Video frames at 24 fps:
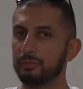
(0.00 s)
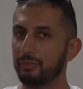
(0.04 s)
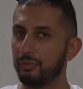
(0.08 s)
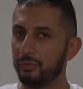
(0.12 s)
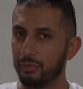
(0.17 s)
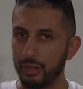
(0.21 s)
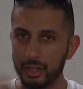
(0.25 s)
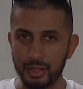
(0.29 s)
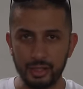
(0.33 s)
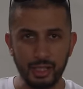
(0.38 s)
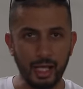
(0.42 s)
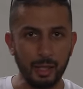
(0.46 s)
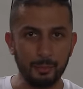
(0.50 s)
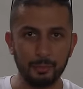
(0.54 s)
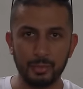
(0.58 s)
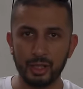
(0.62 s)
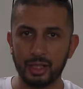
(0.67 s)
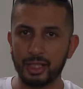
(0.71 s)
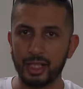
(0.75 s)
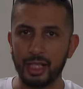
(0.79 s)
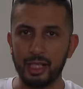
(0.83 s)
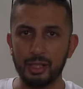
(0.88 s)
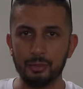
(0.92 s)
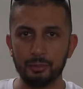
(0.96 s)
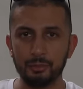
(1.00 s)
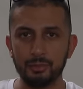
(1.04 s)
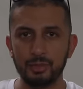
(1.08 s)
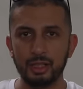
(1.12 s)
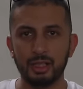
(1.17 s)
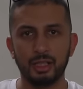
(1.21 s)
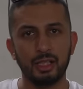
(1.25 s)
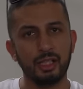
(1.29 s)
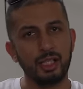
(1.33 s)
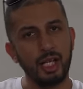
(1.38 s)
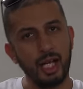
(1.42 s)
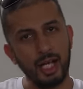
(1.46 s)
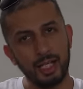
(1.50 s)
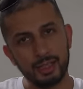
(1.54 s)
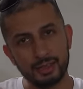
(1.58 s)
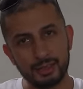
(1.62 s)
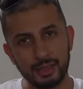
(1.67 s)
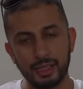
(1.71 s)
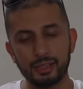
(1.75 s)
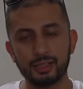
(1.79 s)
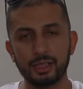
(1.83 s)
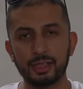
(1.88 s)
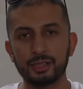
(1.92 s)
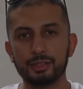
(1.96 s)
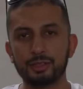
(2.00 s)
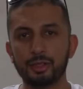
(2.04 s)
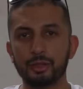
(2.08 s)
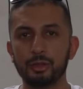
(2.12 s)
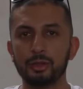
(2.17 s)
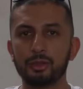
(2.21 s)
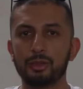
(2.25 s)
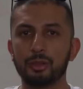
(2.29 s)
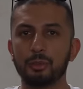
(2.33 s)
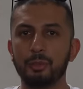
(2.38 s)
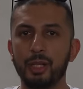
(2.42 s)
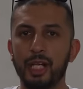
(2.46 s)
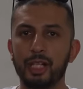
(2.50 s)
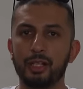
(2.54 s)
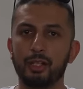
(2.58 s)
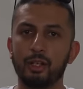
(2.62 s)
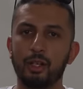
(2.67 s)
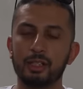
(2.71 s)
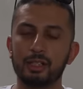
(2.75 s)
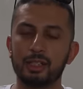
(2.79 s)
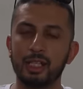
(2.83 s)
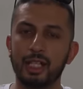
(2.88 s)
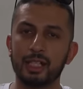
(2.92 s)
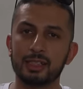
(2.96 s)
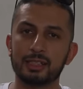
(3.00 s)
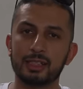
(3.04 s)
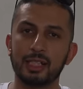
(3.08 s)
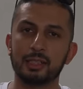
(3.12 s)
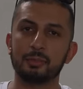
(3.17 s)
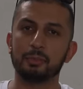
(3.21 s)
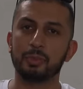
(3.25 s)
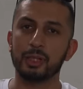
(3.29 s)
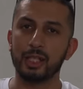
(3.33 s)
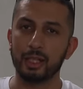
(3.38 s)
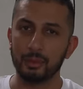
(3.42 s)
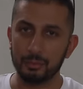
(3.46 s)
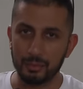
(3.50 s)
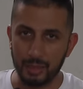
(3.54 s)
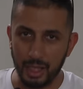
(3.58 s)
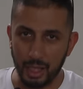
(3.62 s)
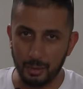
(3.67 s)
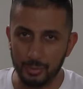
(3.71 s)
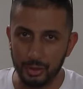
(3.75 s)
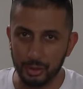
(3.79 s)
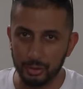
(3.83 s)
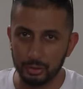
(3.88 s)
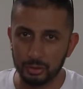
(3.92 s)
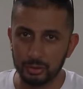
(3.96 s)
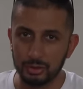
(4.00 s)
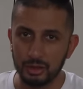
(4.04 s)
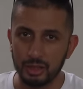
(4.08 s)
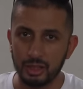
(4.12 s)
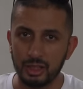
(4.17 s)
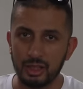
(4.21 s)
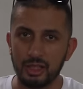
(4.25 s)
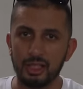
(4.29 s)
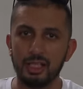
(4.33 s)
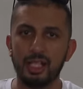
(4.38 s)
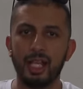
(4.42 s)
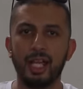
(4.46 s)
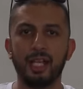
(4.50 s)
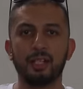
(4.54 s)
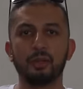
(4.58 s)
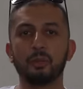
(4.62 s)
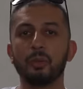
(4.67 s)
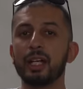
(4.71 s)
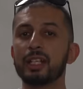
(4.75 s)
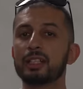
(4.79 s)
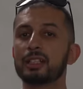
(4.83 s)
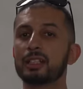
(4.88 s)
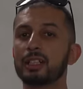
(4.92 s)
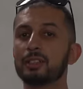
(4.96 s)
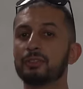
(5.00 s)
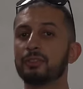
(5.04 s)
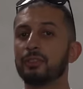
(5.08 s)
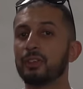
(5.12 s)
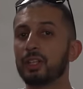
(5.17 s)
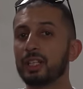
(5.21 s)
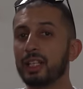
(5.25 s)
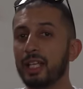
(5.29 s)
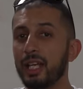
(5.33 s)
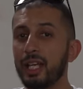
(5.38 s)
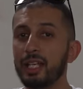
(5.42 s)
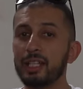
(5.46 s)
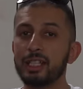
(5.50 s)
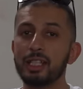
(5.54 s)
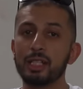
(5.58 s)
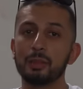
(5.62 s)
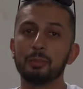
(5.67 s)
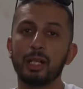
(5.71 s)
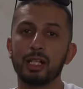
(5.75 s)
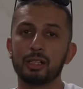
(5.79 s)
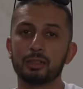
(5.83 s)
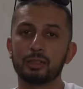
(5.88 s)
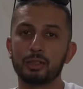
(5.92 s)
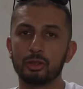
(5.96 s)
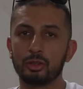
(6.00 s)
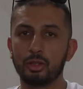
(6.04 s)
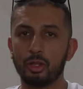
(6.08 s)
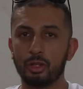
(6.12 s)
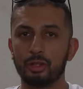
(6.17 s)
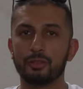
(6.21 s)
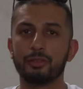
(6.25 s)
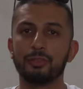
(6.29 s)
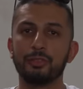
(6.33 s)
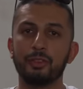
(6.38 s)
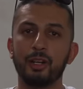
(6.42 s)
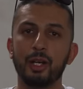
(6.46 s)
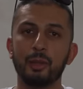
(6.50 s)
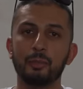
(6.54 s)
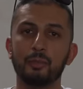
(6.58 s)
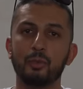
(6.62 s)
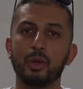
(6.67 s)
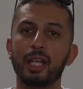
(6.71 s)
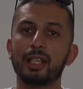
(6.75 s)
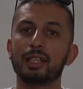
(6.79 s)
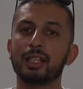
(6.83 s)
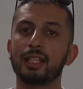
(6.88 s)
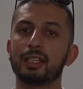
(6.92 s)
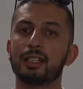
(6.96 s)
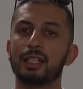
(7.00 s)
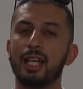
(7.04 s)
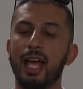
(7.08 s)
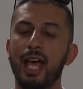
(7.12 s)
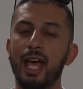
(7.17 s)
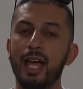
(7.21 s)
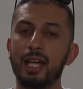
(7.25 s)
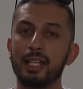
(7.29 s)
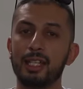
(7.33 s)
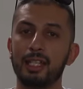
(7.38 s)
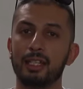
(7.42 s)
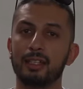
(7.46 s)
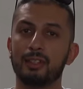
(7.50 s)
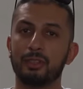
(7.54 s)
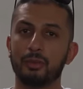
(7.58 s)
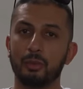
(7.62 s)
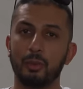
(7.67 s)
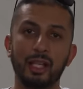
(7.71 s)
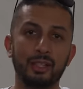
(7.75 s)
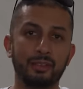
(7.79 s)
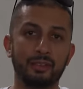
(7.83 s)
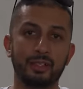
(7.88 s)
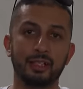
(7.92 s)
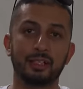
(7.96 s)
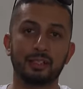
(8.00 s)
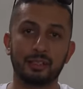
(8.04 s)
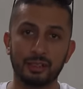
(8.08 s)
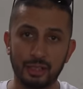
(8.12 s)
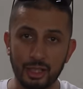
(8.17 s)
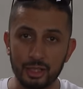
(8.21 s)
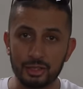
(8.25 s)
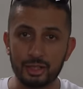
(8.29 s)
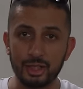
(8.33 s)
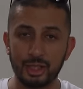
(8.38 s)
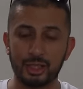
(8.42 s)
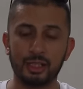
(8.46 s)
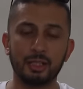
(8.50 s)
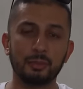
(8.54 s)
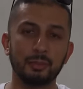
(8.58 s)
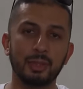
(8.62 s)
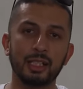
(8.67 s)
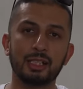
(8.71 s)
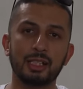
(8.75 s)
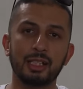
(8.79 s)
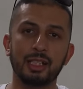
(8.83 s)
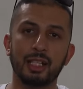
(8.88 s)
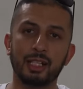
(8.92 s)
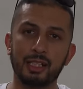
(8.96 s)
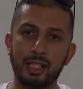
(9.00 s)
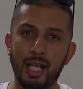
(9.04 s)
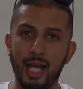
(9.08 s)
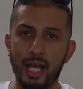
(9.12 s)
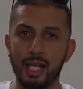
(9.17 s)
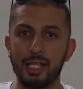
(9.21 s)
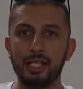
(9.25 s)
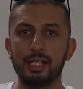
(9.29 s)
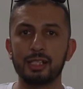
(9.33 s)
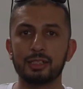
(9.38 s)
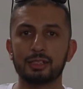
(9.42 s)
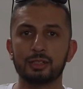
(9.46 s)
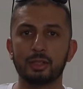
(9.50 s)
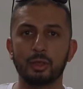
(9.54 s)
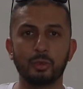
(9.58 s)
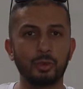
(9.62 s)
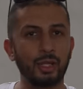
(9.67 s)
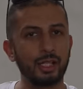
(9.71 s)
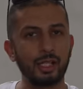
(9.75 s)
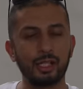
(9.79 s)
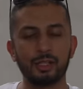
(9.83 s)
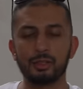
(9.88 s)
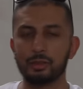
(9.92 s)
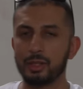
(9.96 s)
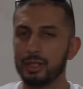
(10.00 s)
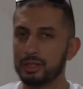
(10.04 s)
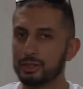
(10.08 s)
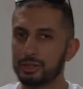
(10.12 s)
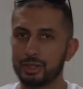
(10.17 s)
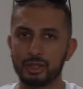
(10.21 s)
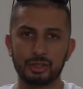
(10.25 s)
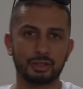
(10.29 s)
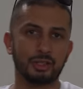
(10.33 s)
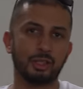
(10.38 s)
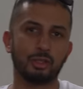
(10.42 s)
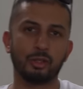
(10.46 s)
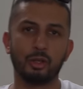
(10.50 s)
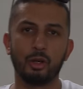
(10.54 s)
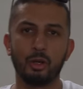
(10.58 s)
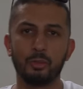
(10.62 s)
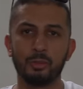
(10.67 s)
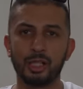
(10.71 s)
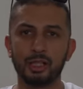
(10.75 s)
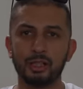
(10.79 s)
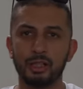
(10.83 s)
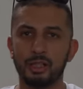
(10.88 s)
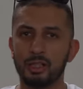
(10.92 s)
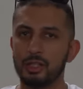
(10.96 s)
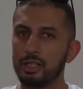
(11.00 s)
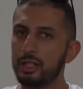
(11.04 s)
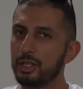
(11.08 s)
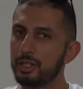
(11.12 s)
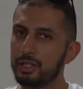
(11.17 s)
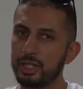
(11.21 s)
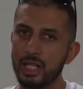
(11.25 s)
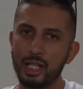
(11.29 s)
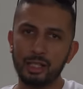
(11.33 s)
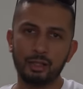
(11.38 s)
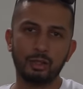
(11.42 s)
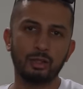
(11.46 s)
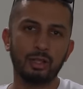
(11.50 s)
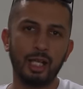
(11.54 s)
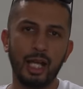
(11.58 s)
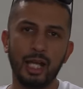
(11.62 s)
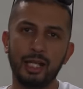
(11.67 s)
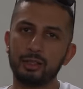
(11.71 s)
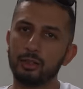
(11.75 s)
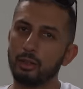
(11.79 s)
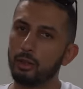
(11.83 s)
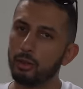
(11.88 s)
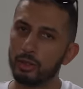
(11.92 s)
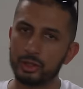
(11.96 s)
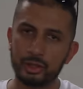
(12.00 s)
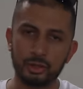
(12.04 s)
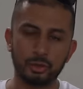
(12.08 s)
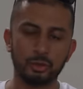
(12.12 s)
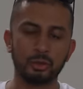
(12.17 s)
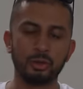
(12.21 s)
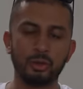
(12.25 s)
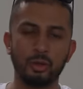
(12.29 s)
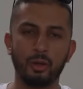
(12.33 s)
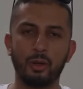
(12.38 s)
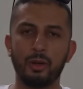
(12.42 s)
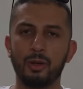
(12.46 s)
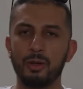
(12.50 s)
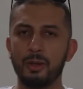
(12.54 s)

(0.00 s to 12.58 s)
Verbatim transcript: V I N number came, I sent it through to my contacts at B M W. And waited for their email to confirm whether the is was legitimately an is or whether it was just a normal shadow line or two door.